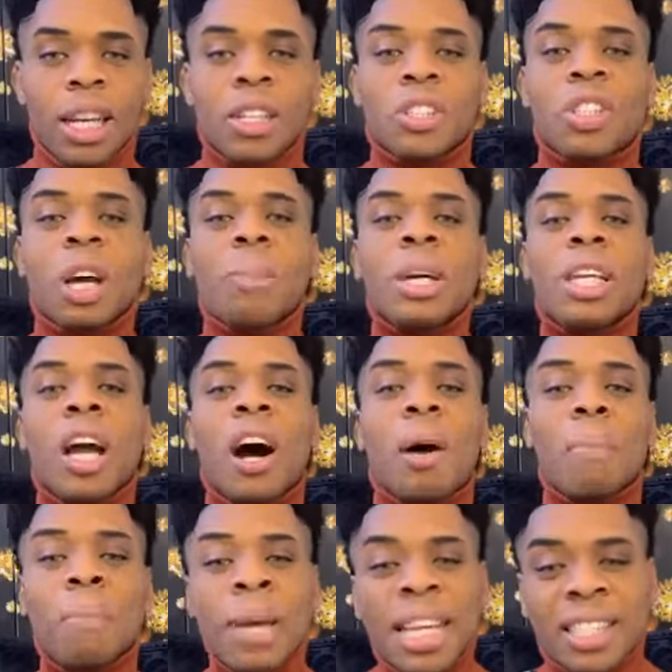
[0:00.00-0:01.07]
Some of
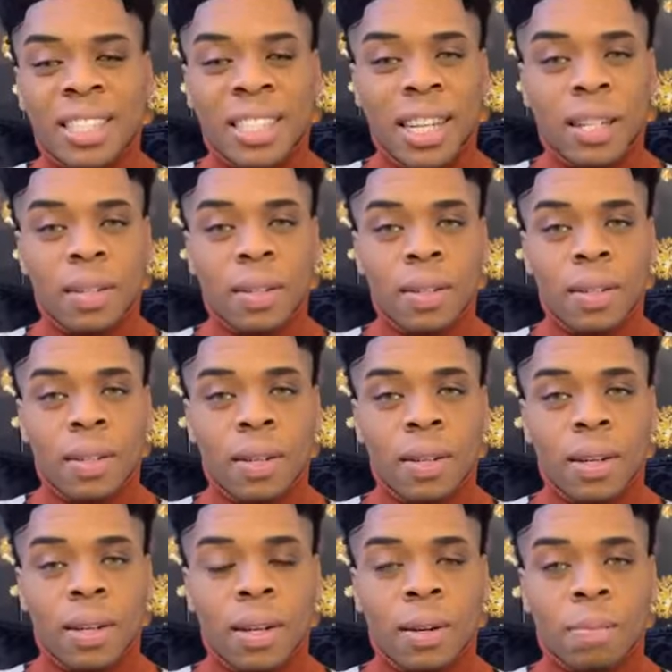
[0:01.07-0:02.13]
y'all missed it.
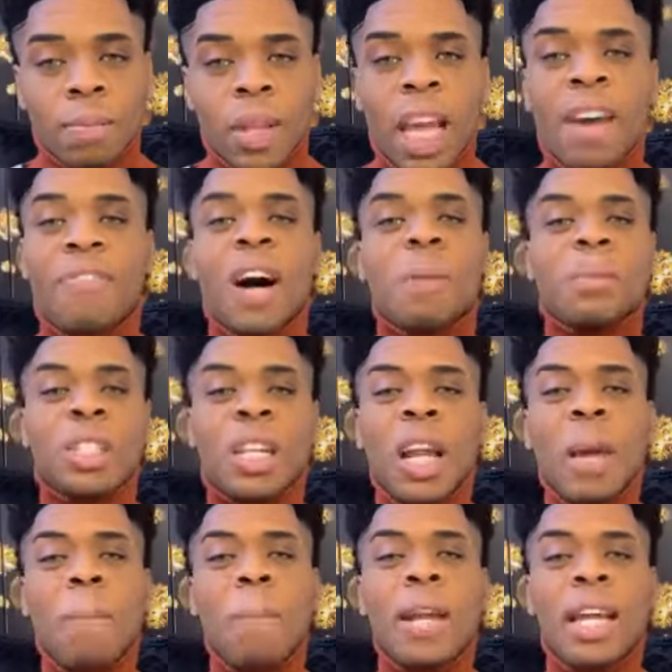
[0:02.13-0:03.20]
If I'm
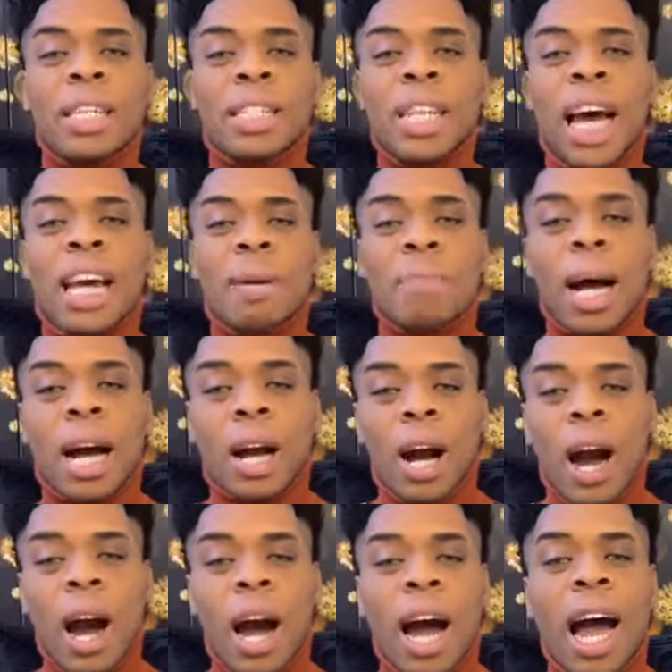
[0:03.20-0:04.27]
sleeping inside of my
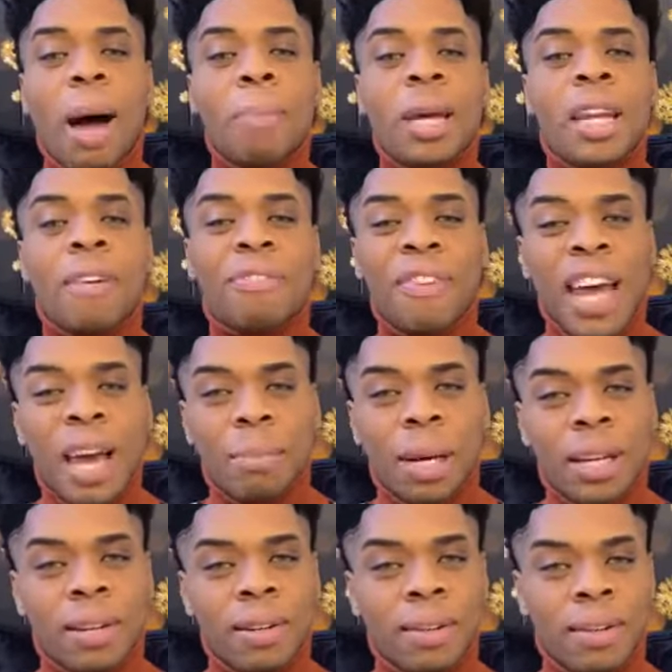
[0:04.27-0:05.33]
car, I'm in a
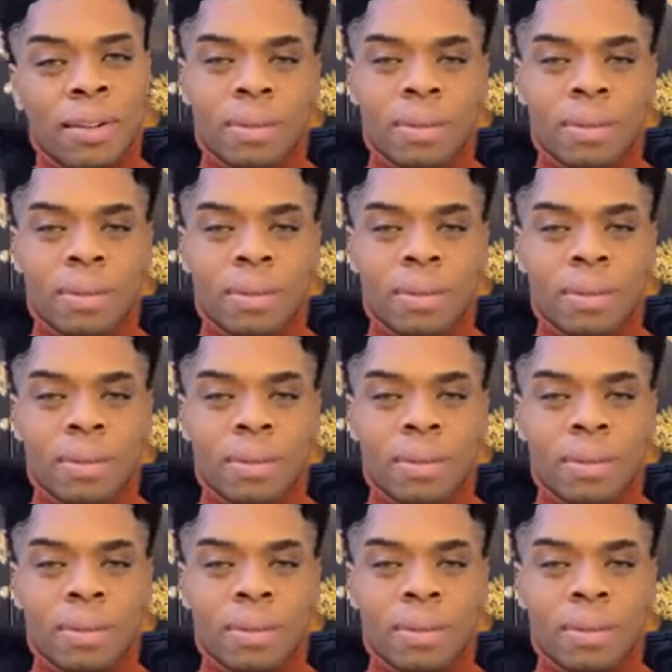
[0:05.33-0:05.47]
famine.